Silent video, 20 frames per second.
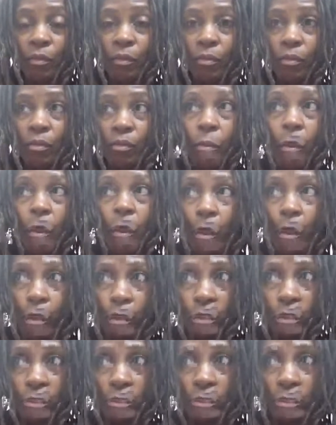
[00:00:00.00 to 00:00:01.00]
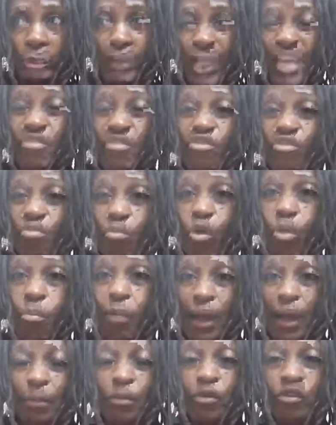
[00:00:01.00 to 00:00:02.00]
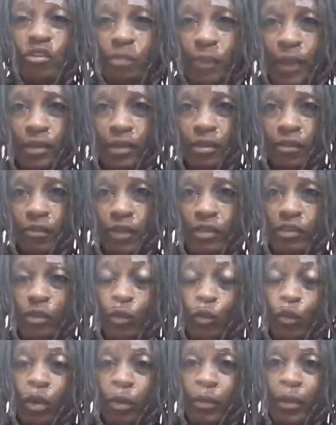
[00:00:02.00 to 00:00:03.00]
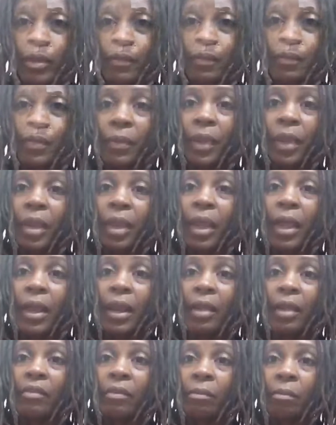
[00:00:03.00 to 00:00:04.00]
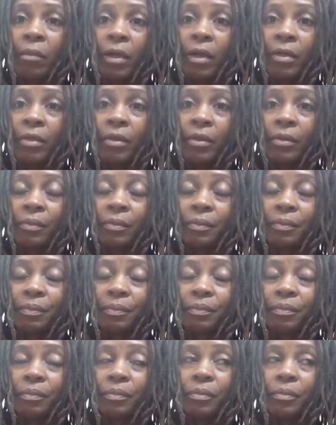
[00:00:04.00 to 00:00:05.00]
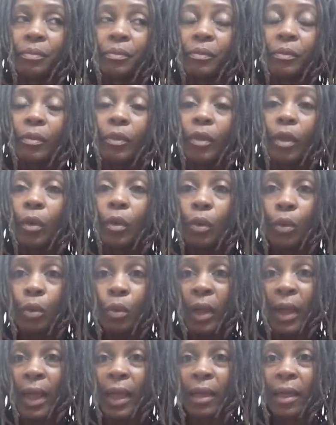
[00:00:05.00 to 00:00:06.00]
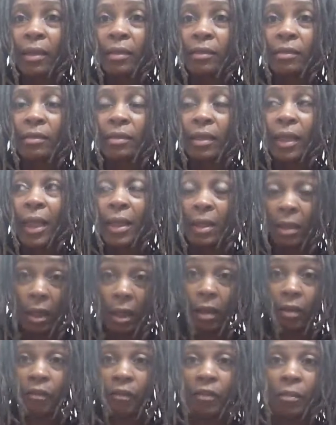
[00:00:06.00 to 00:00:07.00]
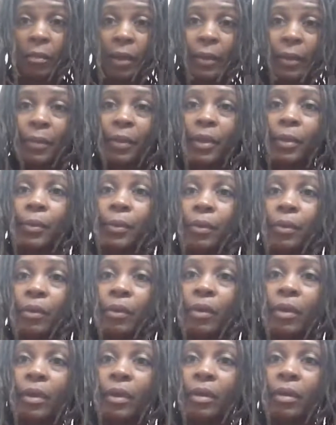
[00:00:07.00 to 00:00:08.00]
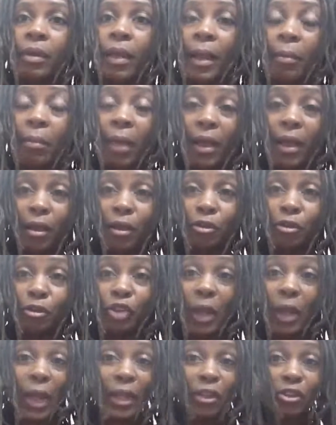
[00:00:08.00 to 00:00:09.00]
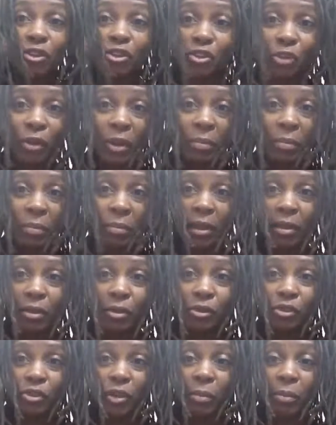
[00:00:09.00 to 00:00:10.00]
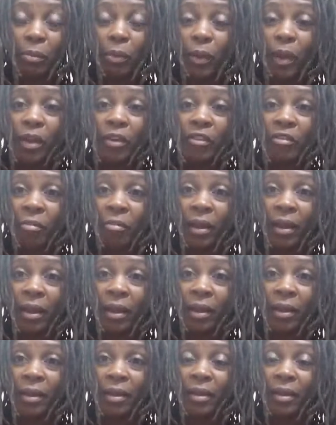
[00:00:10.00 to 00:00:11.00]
small, not even small, my perspective as a woman and as a mother who has a love for my people and my culture. I enjoy my culture. I'm proud of my